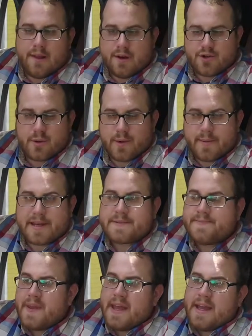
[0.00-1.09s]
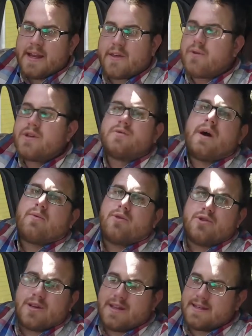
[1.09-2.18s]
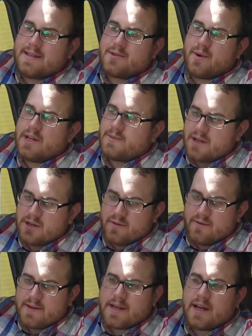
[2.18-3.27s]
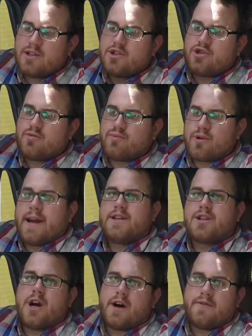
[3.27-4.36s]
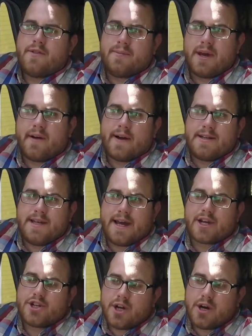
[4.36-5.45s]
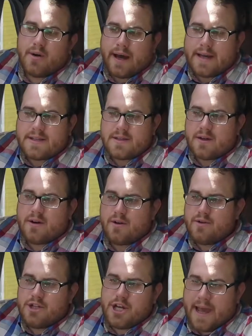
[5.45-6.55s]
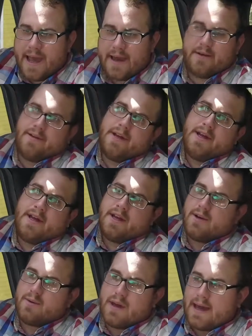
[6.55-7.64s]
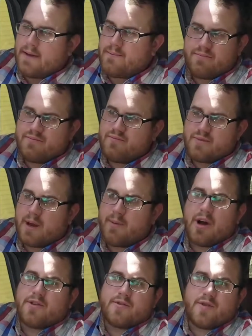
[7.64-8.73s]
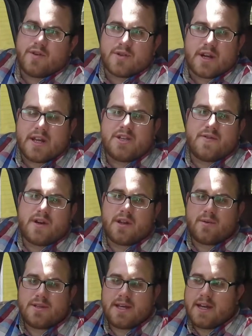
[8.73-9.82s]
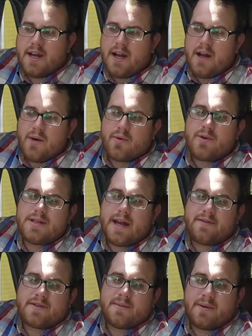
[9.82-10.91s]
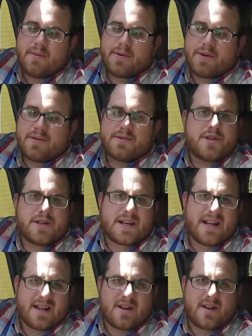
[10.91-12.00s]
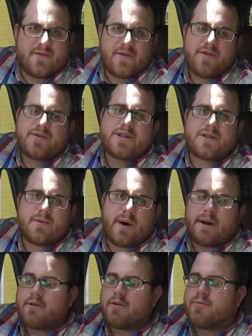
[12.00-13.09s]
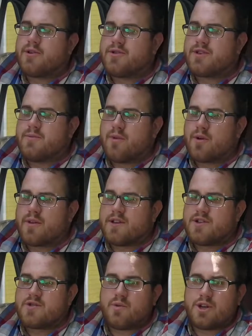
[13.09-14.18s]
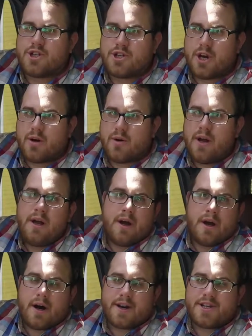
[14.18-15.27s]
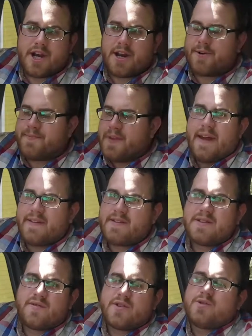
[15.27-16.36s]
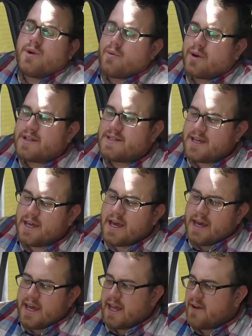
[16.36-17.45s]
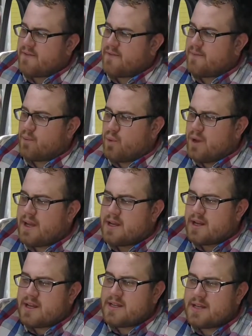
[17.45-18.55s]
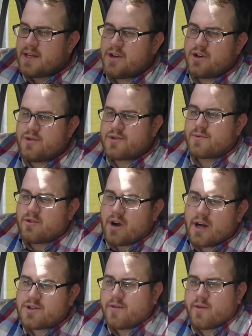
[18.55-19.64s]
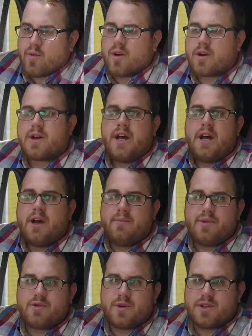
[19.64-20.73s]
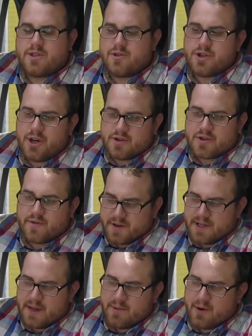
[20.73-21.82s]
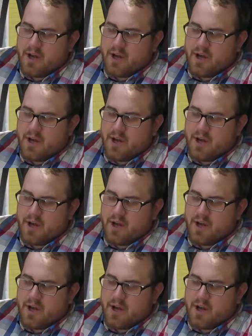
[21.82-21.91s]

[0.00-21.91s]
short wheelbase. Now, the reason why we're doing this way is because we've decided to branch off the PRN Tech show as its own channel. You know, we had a couple hundred views on each video that we did, but we did have some people start to get a little confused as to why we were producing more than just one show on a channel. And this is the first way we're going to see if we can continue to do some crossover work between the two shows. So for example,